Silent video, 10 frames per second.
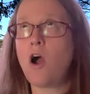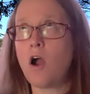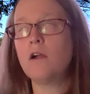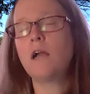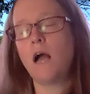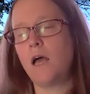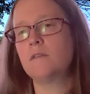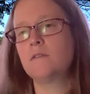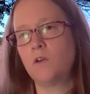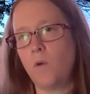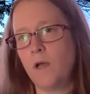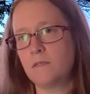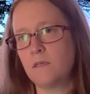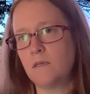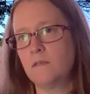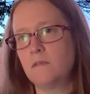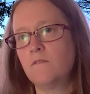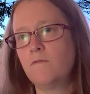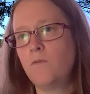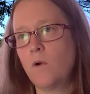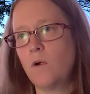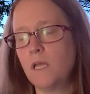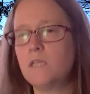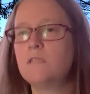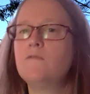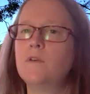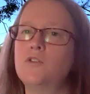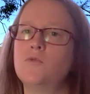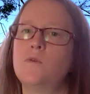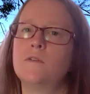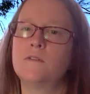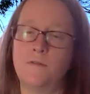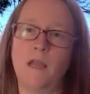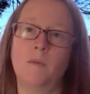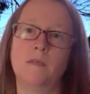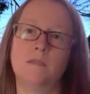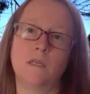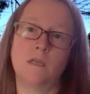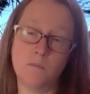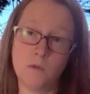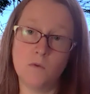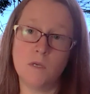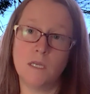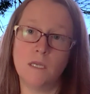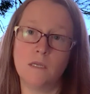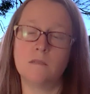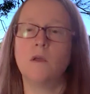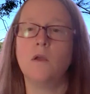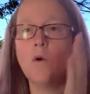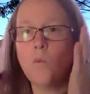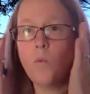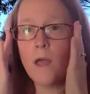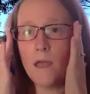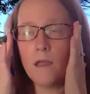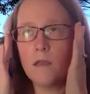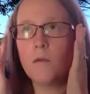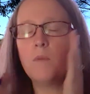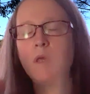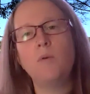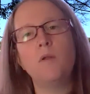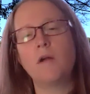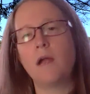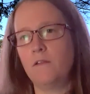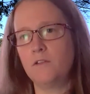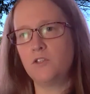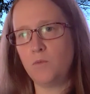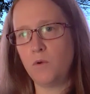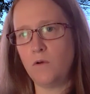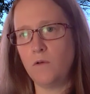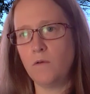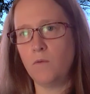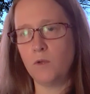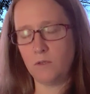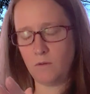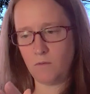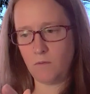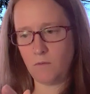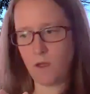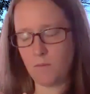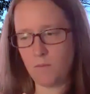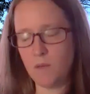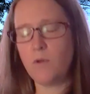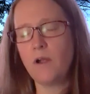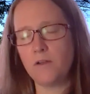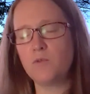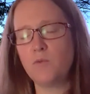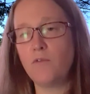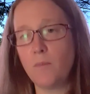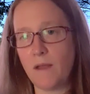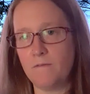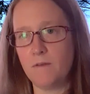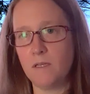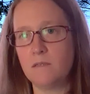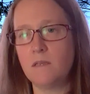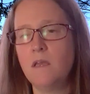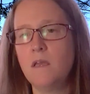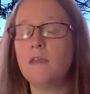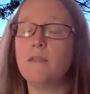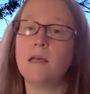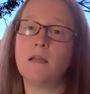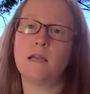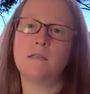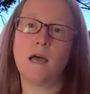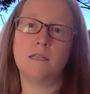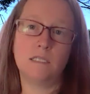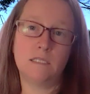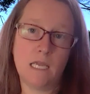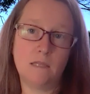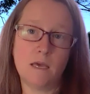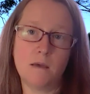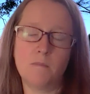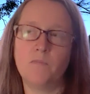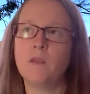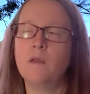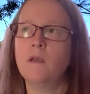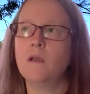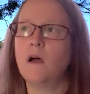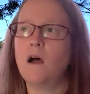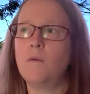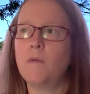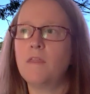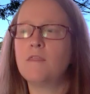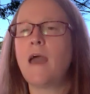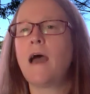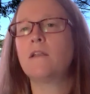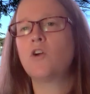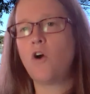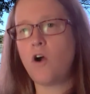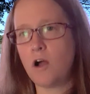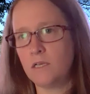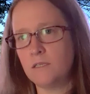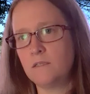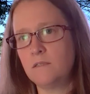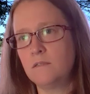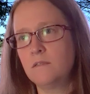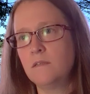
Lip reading: are consequences for individuals, families, and communities when people are eligible for benefits and they elect not to take them. That cost